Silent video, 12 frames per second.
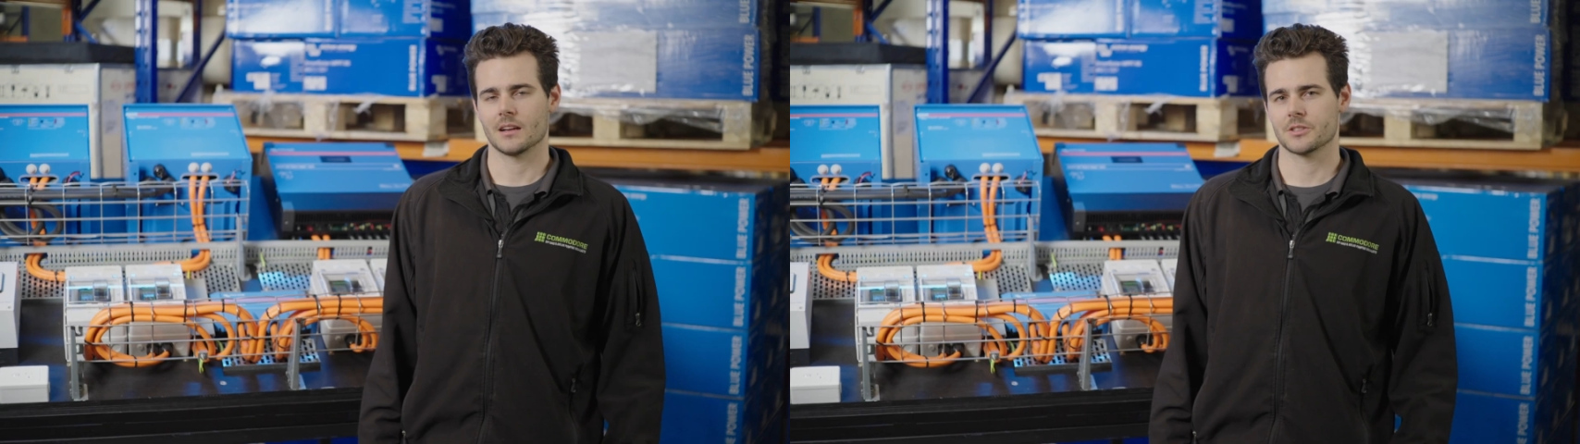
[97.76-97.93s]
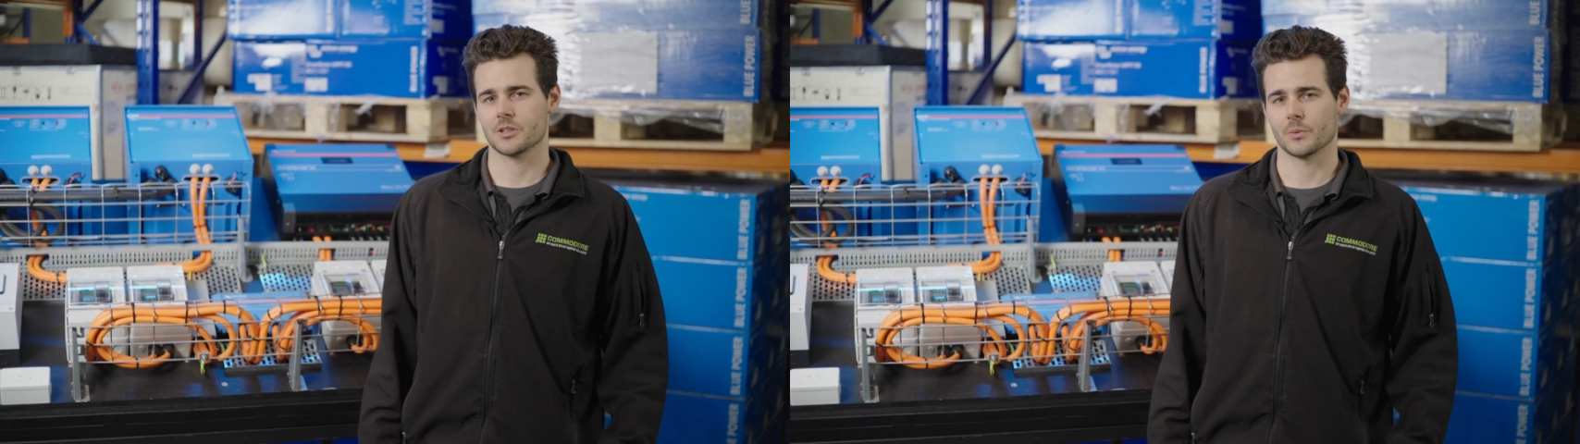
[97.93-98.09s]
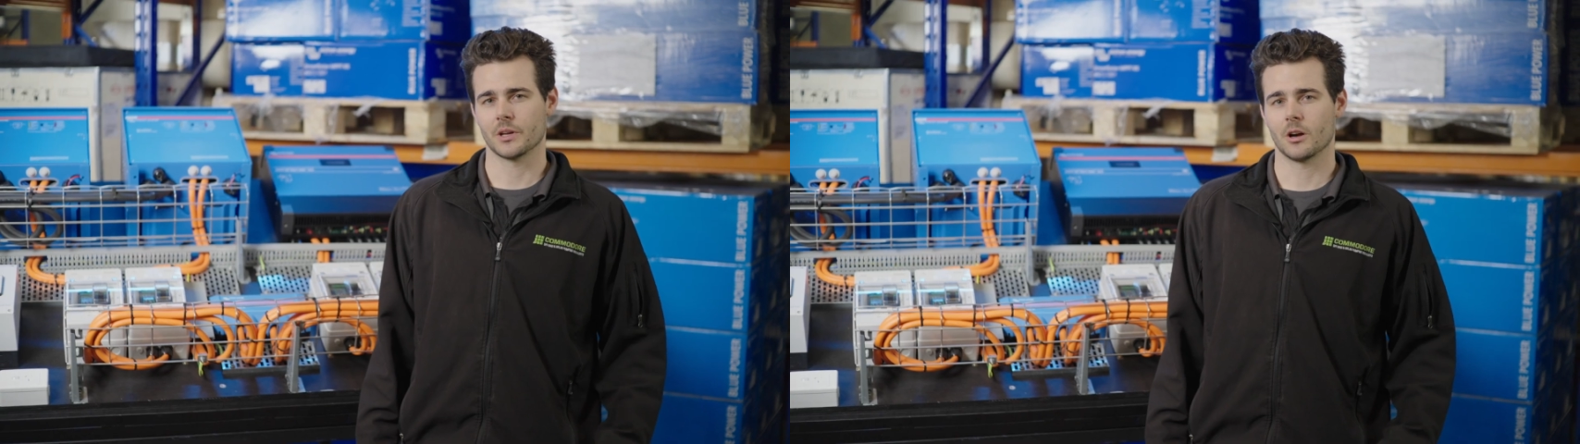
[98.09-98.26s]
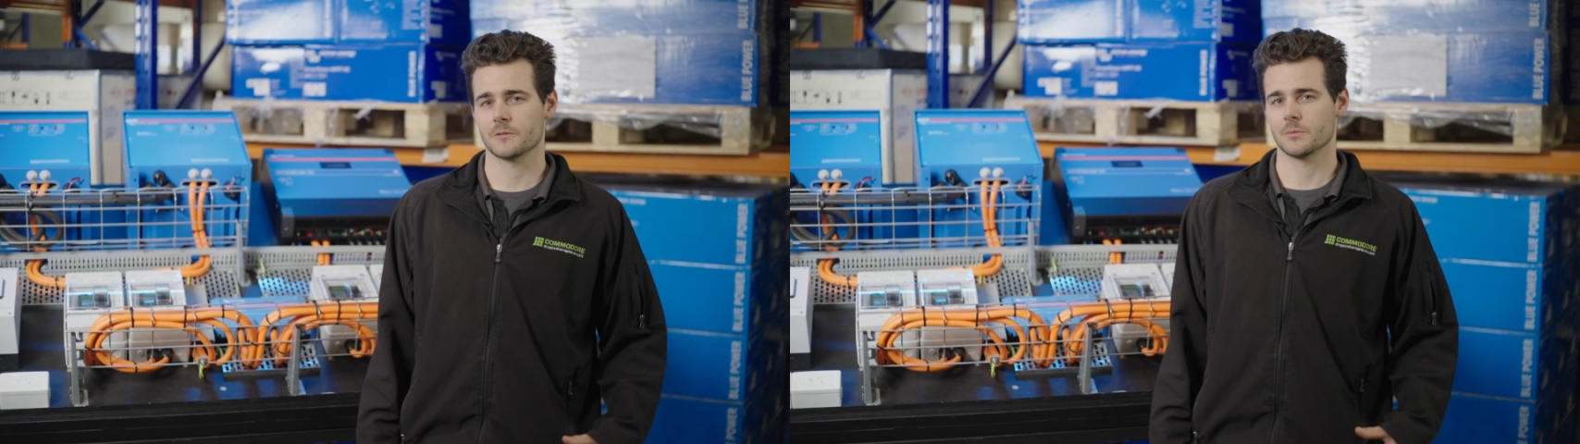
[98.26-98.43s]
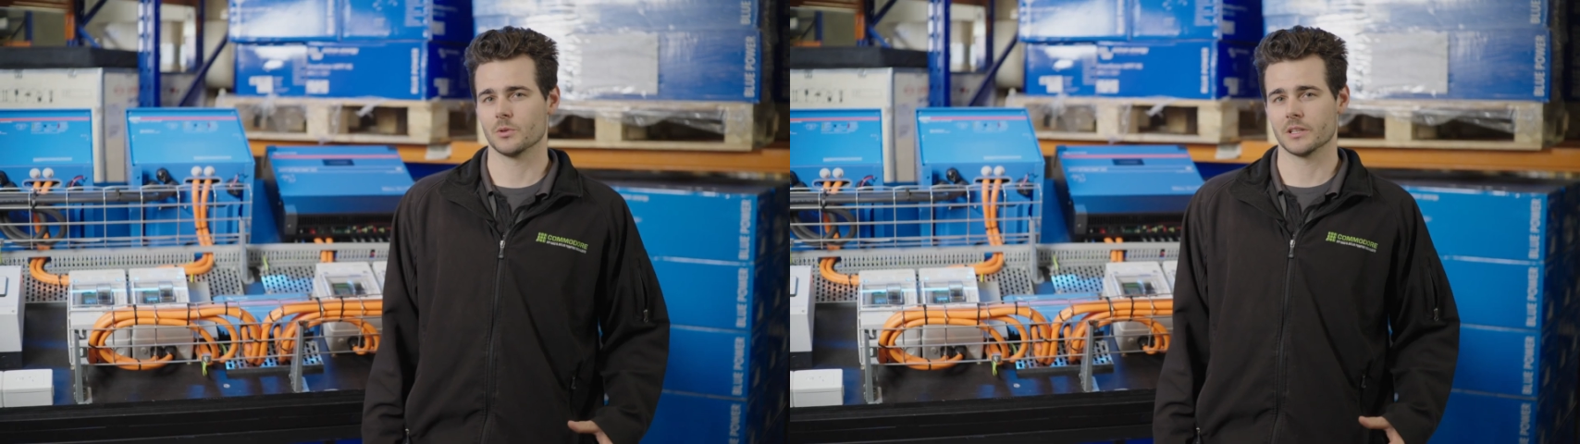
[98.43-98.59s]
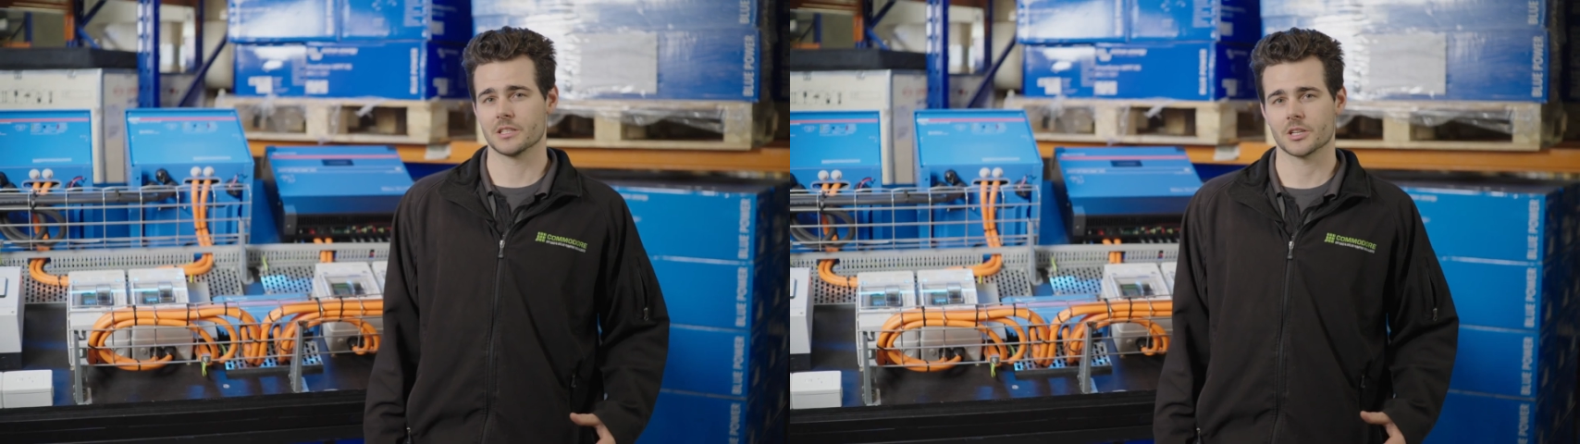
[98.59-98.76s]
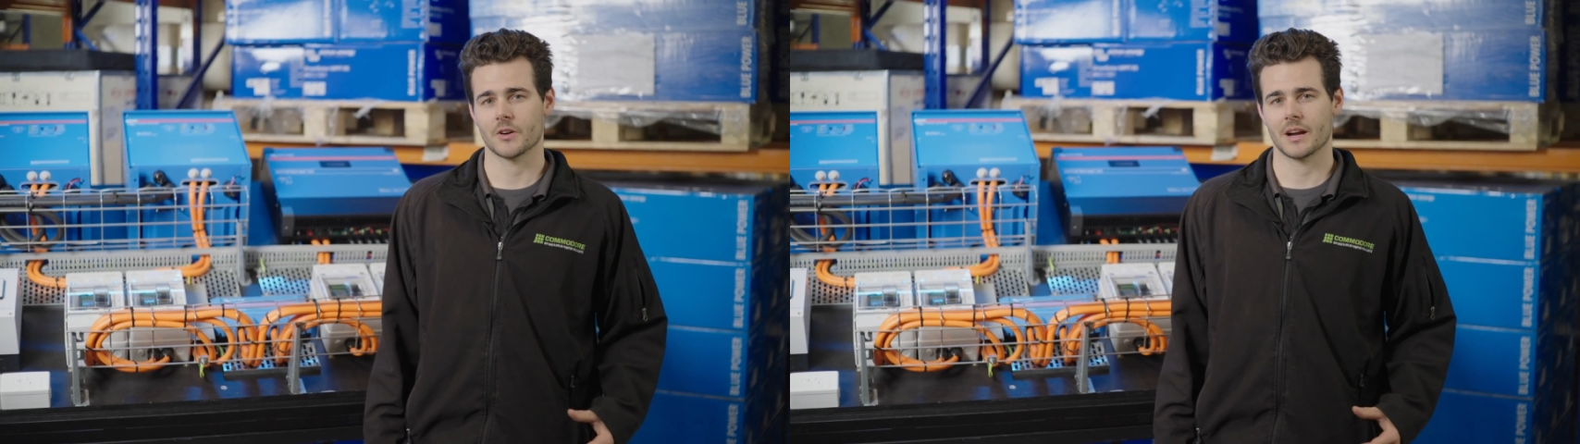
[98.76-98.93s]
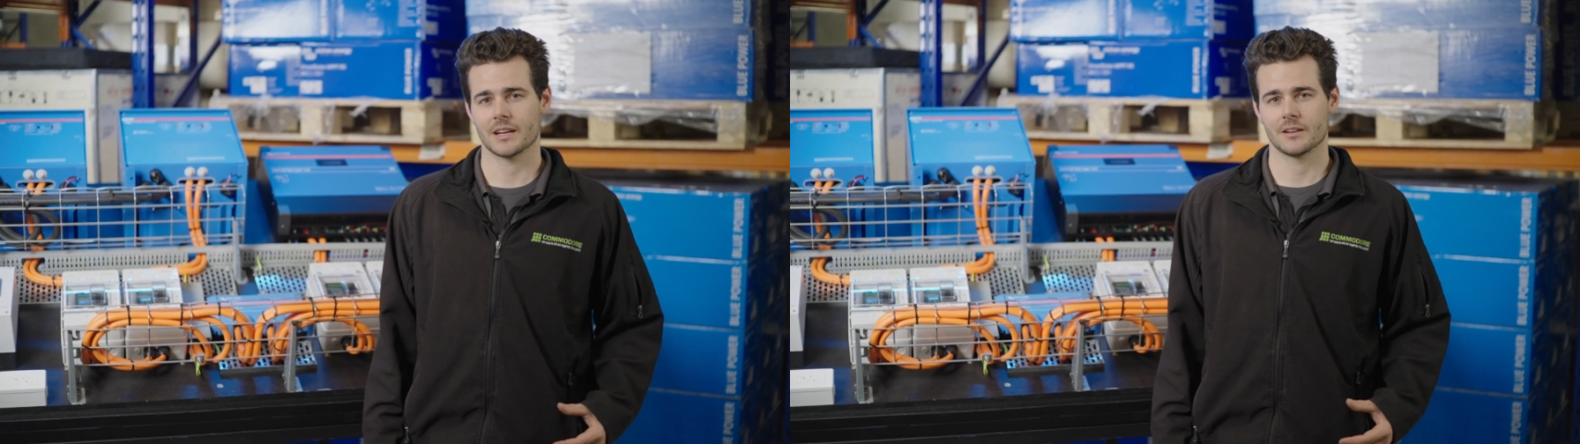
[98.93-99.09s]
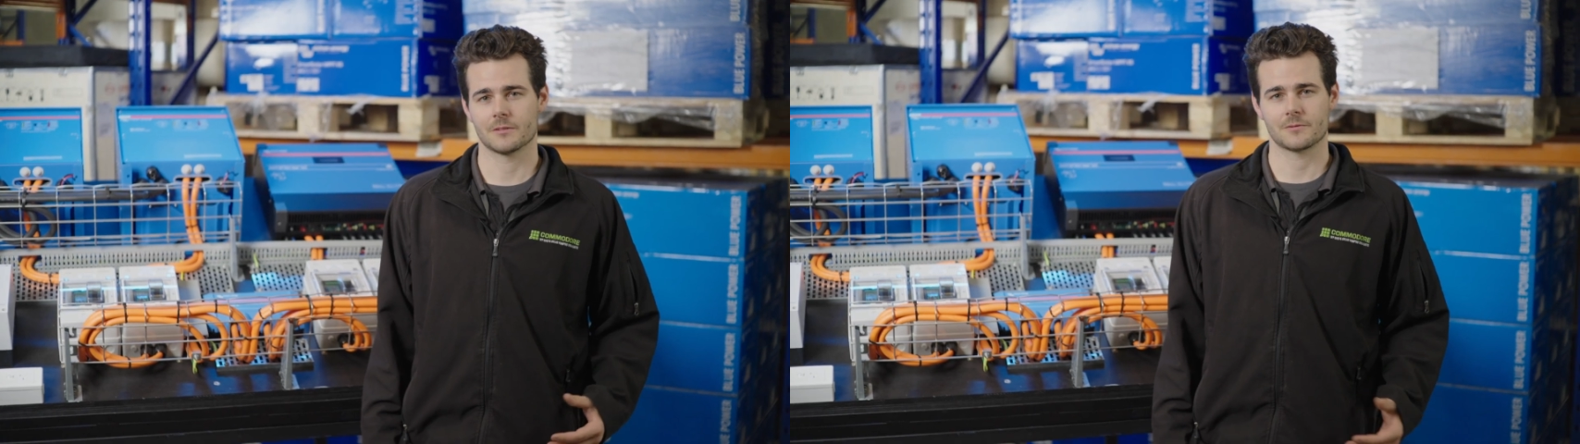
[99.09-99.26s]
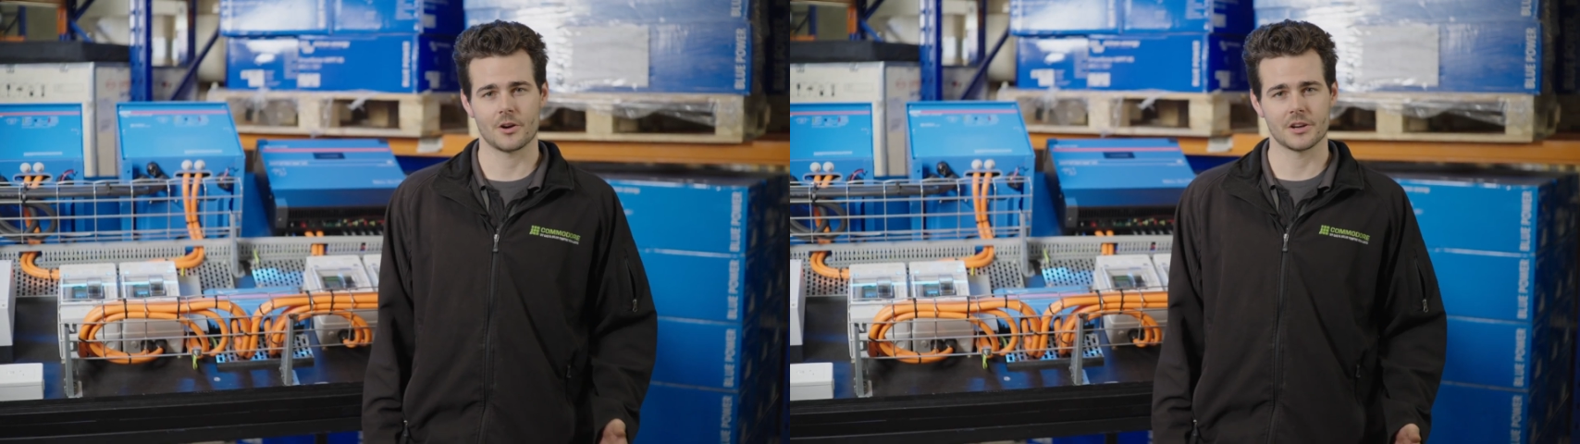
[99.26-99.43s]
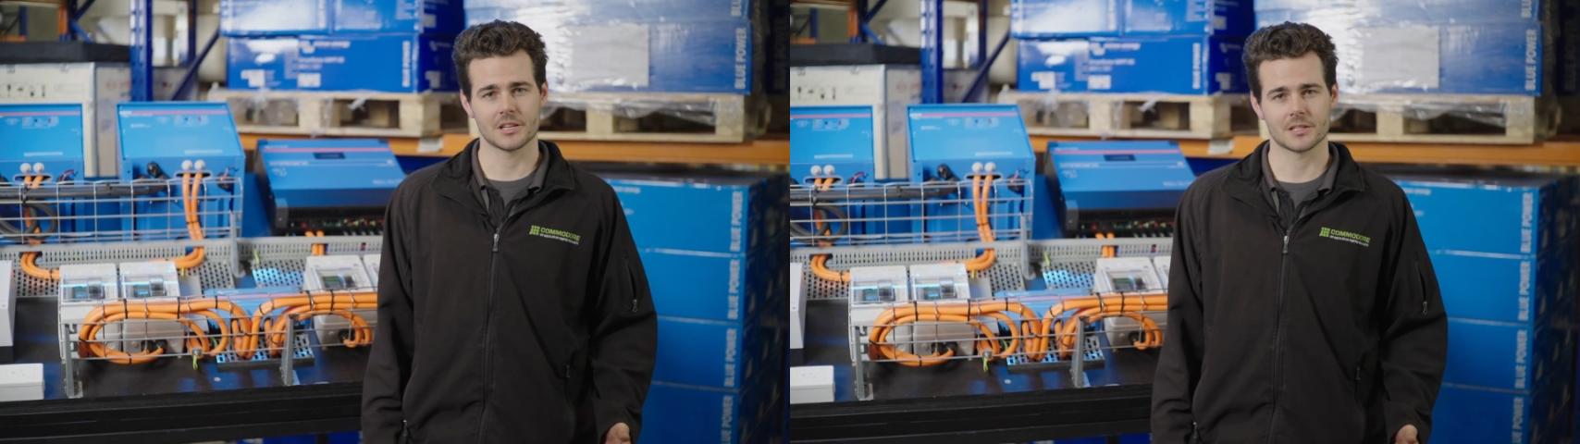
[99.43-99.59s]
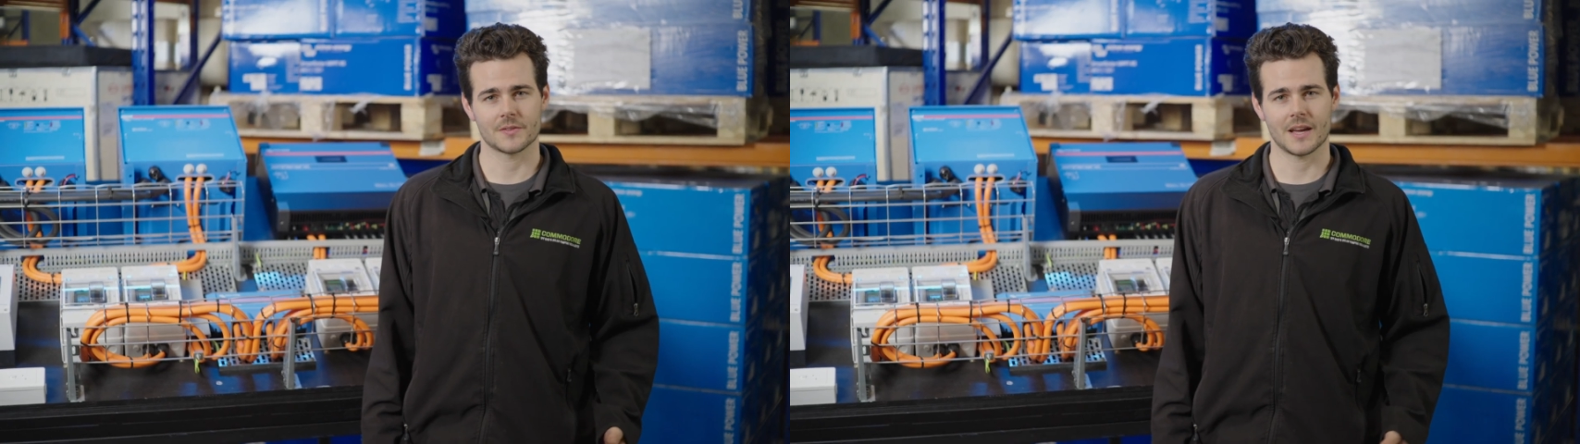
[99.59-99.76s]
So we often will integrate in a
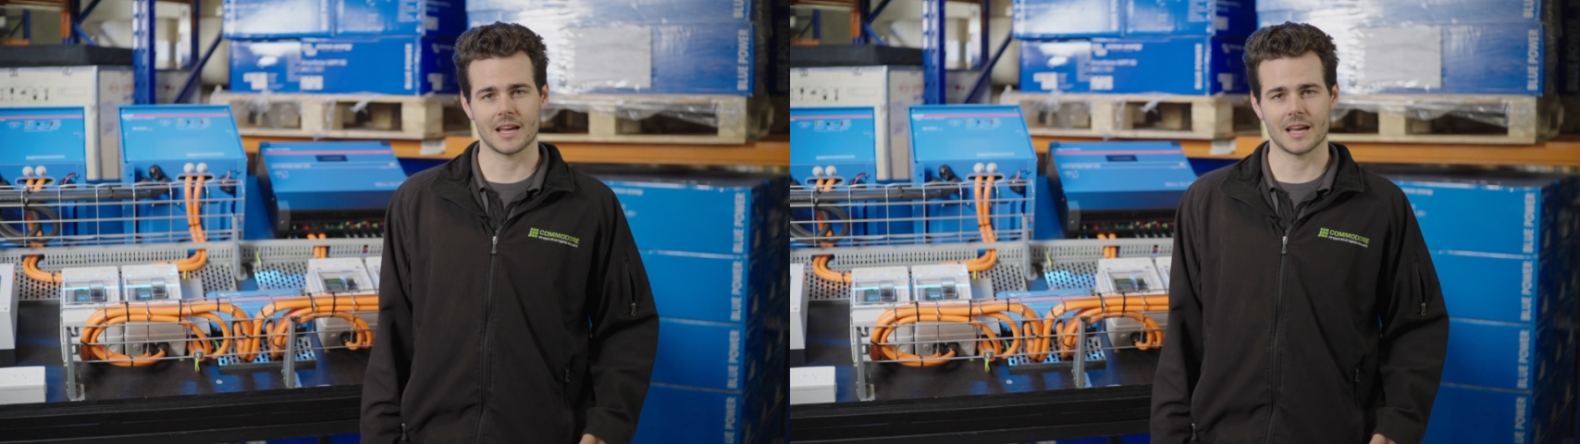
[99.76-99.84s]
Fronius for